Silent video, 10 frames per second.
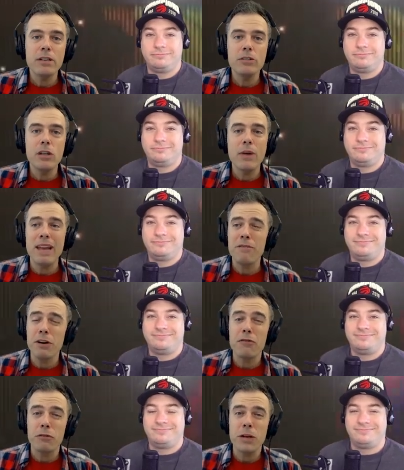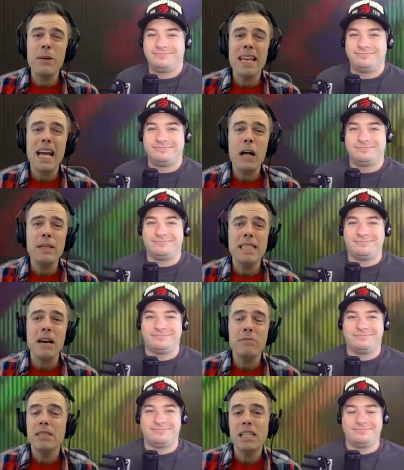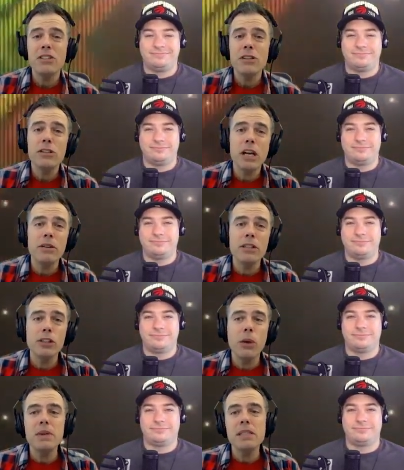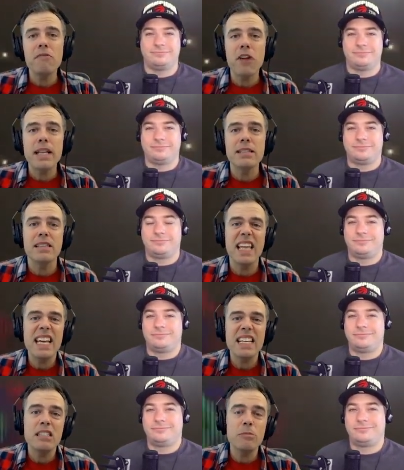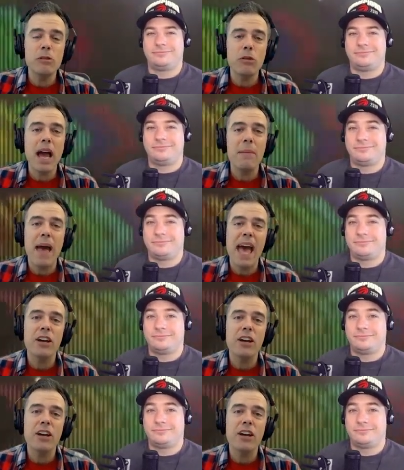Speaker 1: too, and for a free way to help us out, consider sharing the show with some friends. Like and subscribe, add a